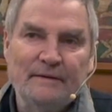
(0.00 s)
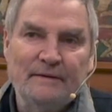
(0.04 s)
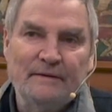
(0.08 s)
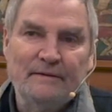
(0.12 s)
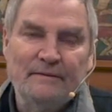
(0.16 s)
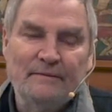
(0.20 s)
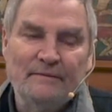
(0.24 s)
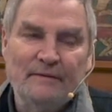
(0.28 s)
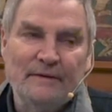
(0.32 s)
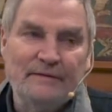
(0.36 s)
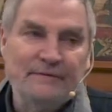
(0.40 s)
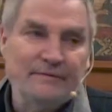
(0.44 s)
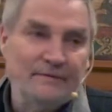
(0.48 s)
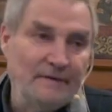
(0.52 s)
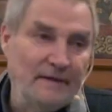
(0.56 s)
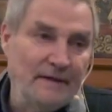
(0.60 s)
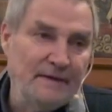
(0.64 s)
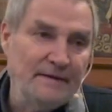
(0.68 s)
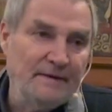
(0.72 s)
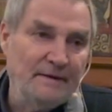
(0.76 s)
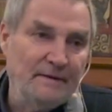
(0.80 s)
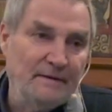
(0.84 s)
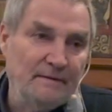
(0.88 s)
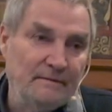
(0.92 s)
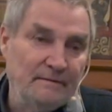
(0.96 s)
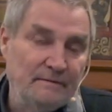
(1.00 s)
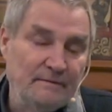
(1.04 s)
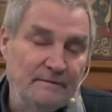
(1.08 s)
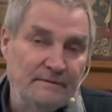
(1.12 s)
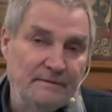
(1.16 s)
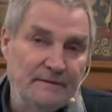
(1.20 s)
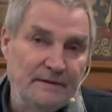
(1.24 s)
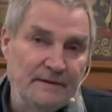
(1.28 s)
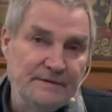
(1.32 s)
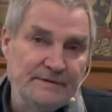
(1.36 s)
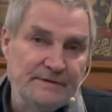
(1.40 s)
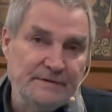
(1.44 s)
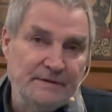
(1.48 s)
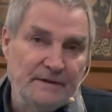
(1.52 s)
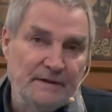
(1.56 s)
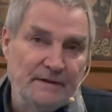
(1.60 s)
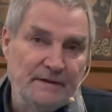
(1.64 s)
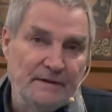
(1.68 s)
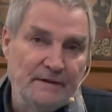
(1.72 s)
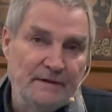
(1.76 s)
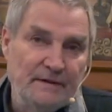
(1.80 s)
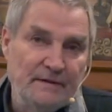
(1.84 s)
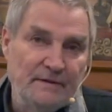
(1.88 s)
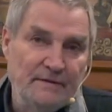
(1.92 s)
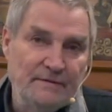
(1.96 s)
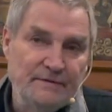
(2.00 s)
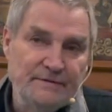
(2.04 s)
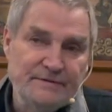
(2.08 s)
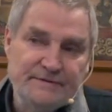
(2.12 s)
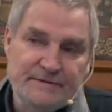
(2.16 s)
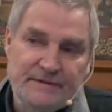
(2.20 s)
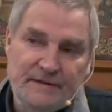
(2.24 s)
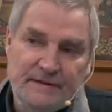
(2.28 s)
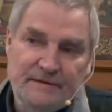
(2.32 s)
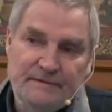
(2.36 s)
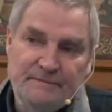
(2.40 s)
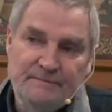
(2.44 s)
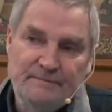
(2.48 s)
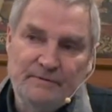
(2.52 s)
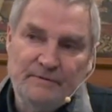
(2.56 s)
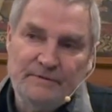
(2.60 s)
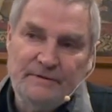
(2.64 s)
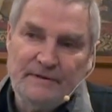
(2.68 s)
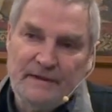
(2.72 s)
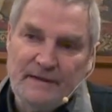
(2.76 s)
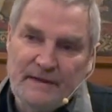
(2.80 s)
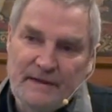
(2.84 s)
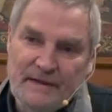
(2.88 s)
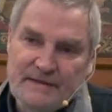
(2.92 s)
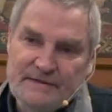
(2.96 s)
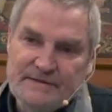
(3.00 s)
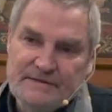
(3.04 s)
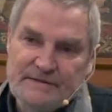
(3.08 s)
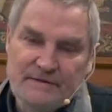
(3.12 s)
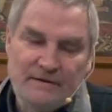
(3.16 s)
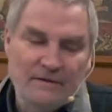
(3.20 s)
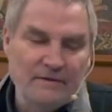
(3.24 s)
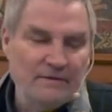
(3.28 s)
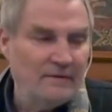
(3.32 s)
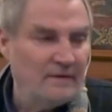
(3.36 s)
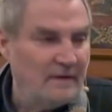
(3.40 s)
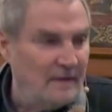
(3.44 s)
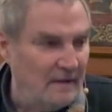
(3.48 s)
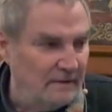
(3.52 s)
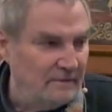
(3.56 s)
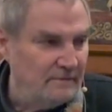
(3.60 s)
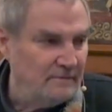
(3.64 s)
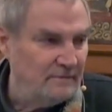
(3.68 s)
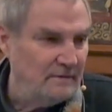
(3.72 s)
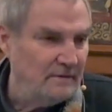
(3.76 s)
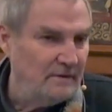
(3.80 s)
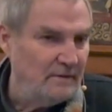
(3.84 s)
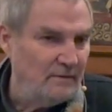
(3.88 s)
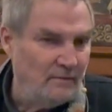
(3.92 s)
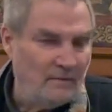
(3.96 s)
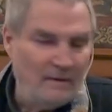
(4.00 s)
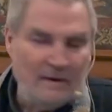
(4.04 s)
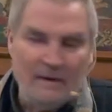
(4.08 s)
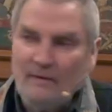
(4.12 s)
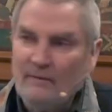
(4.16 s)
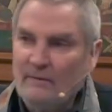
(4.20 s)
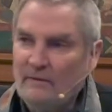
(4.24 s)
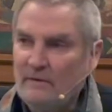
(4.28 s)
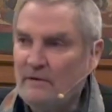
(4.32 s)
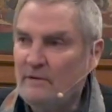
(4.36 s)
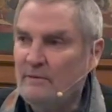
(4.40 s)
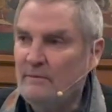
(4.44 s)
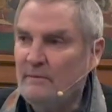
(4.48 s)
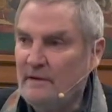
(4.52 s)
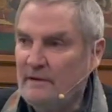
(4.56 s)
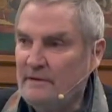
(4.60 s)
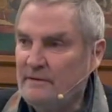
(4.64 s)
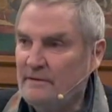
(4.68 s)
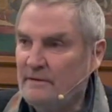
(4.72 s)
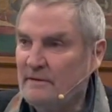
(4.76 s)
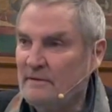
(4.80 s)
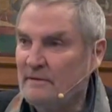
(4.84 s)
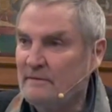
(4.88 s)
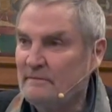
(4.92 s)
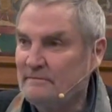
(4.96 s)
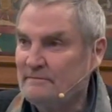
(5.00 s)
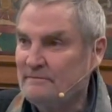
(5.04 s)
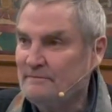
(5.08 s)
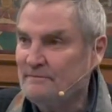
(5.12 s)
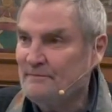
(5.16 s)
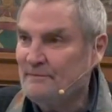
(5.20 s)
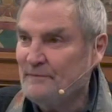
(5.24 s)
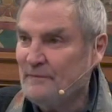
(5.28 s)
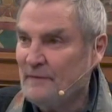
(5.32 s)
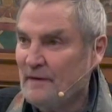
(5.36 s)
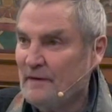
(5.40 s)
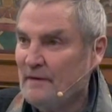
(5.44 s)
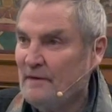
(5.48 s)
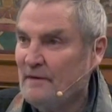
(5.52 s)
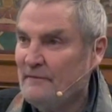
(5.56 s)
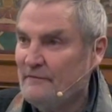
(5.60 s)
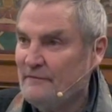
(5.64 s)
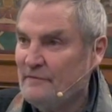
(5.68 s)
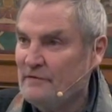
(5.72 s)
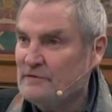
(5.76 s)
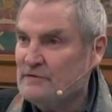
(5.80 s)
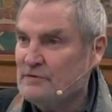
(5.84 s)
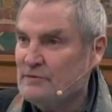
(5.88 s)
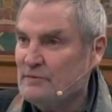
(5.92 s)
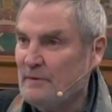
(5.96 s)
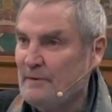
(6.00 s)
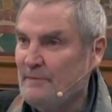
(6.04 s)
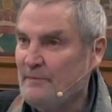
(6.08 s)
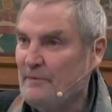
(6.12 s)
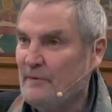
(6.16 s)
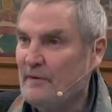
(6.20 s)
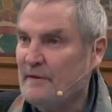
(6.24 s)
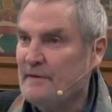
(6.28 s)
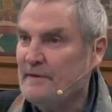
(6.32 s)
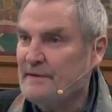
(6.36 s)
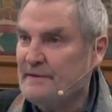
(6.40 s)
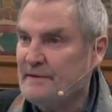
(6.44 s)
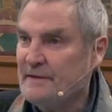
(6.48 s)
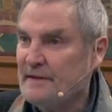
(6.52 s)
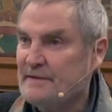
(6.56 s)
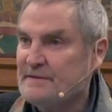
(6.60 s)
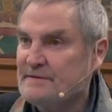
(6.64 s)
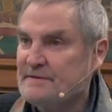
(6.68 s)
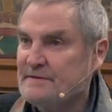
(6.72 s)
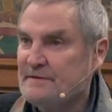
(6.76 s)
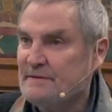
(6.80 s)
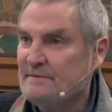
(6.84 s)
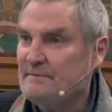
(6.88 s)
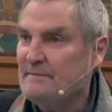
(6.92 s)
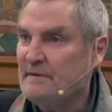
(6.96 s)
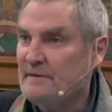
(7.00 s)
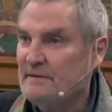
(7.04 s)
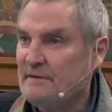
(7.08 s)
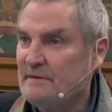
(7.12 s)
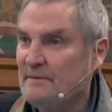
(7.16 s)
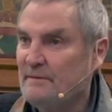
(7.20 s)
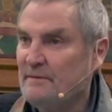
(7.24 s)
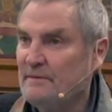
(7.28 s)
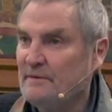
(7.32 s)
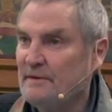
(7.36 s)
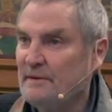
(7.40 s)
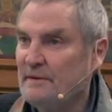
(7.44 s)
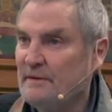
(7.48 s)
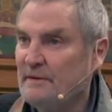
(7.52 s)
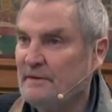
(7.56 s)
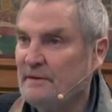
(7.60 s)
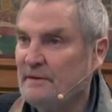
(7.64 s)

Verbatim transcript: went to another teacher who said, Buddha has no country. Where will you meet her? If you sweep away the dust and meet the Buddha.